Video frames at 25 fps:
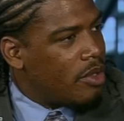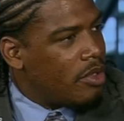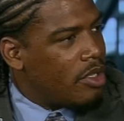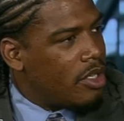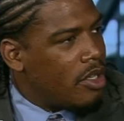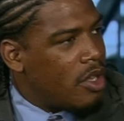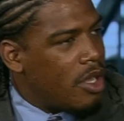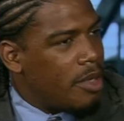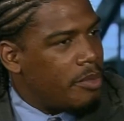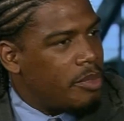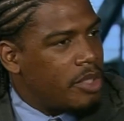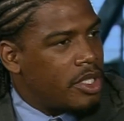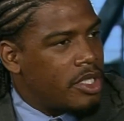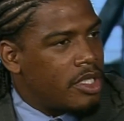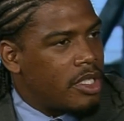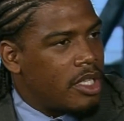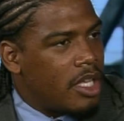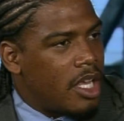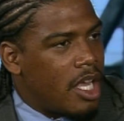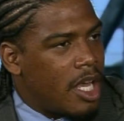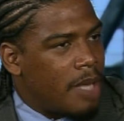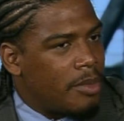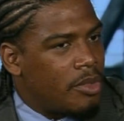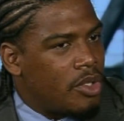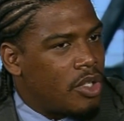You know,
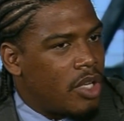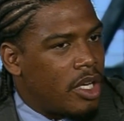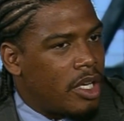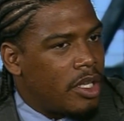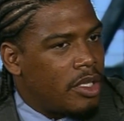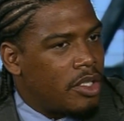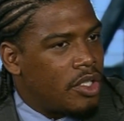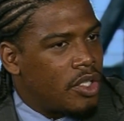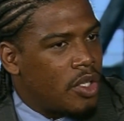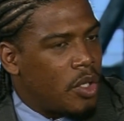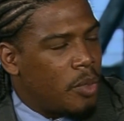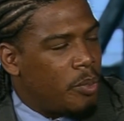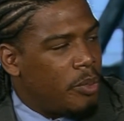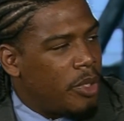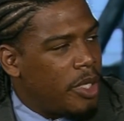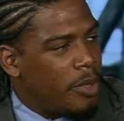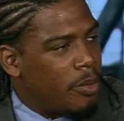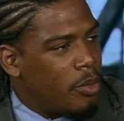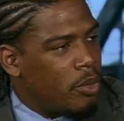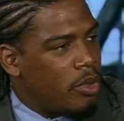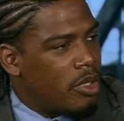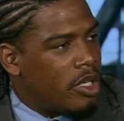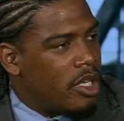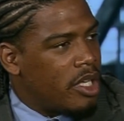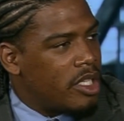I'm trying to show
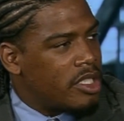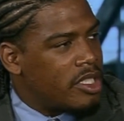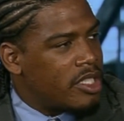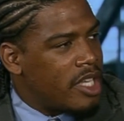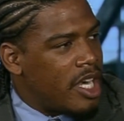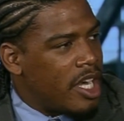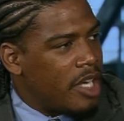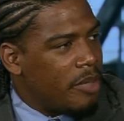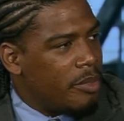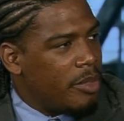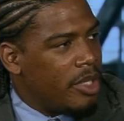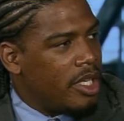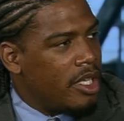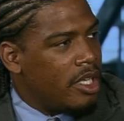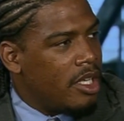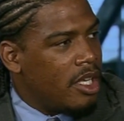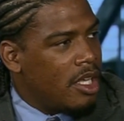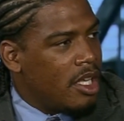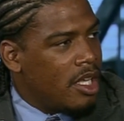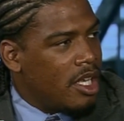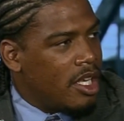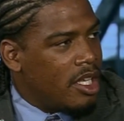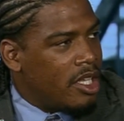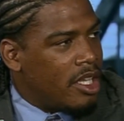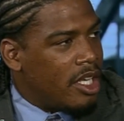people a side of me
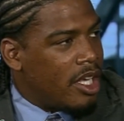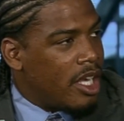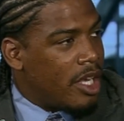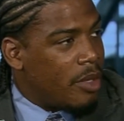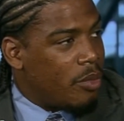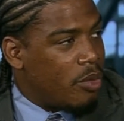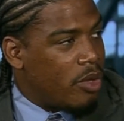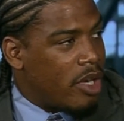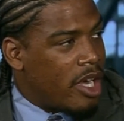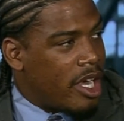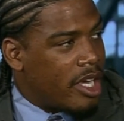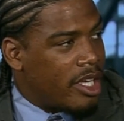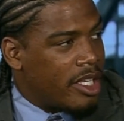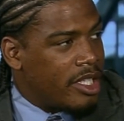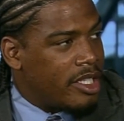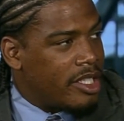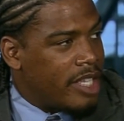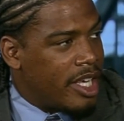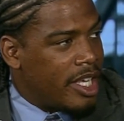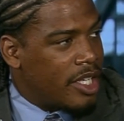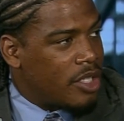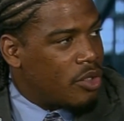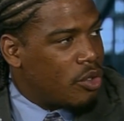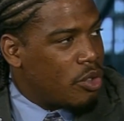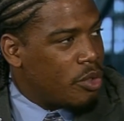where I can
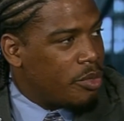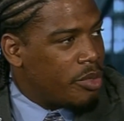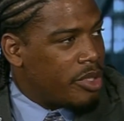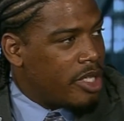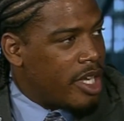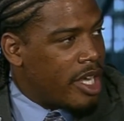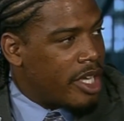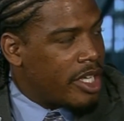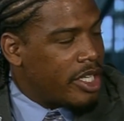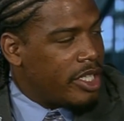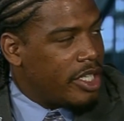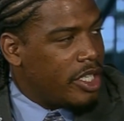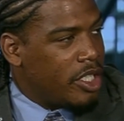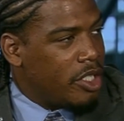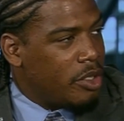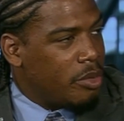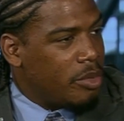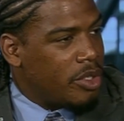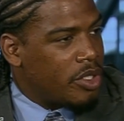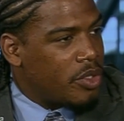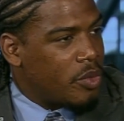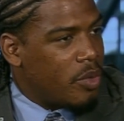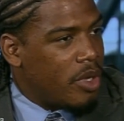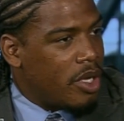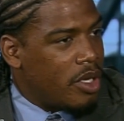take troops and I can lead them
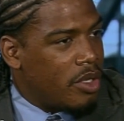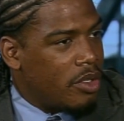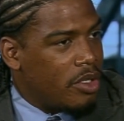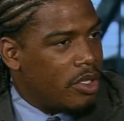as well.